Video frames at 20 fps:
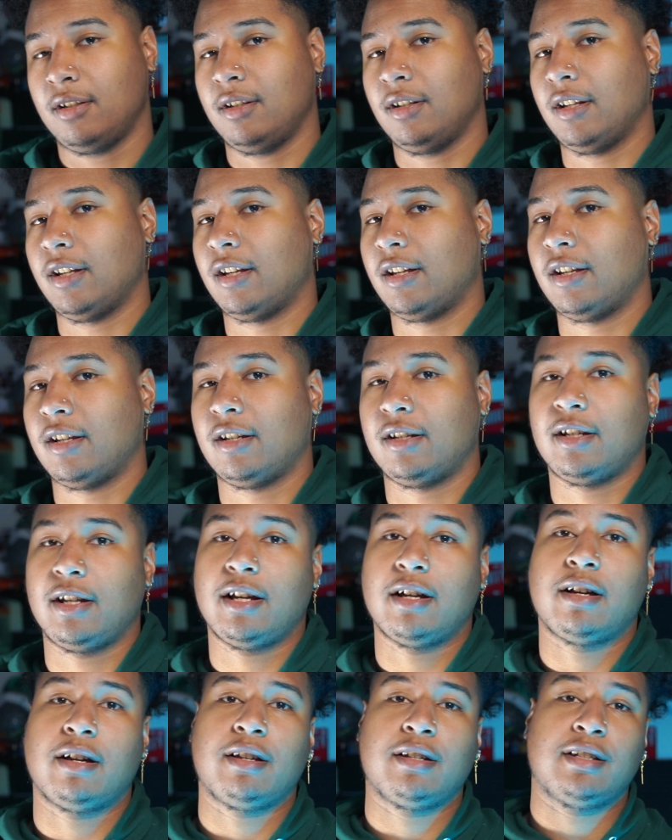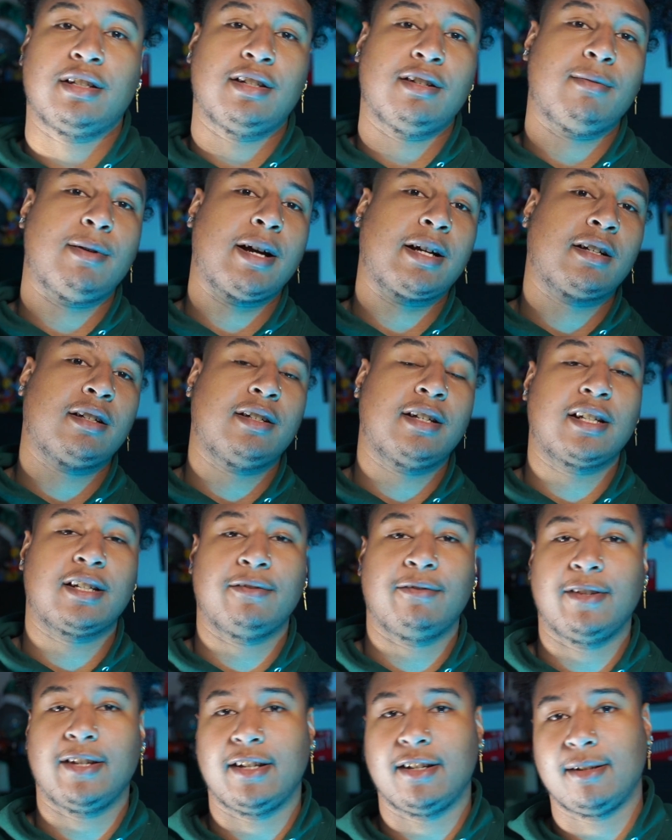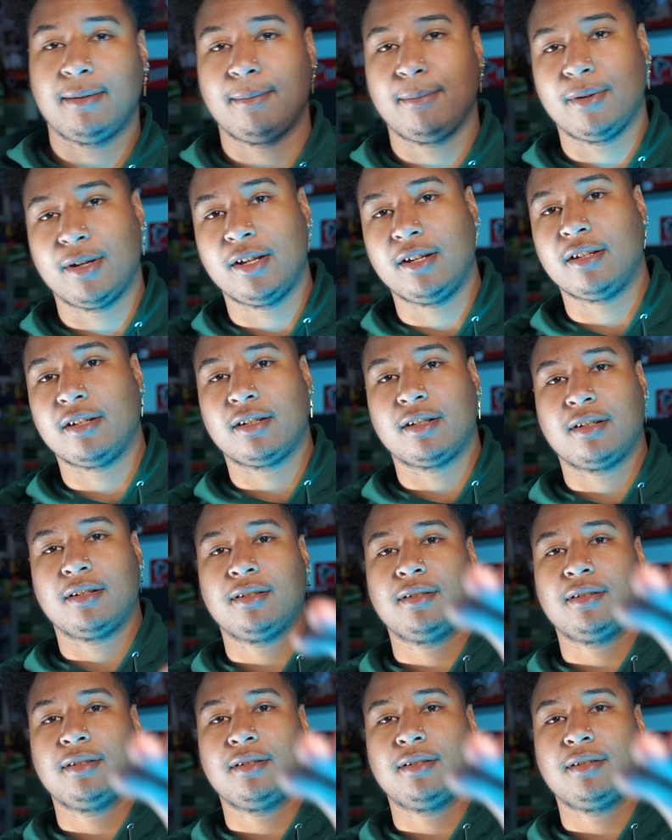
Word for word: And yeah, see you back on the next vid. Peace.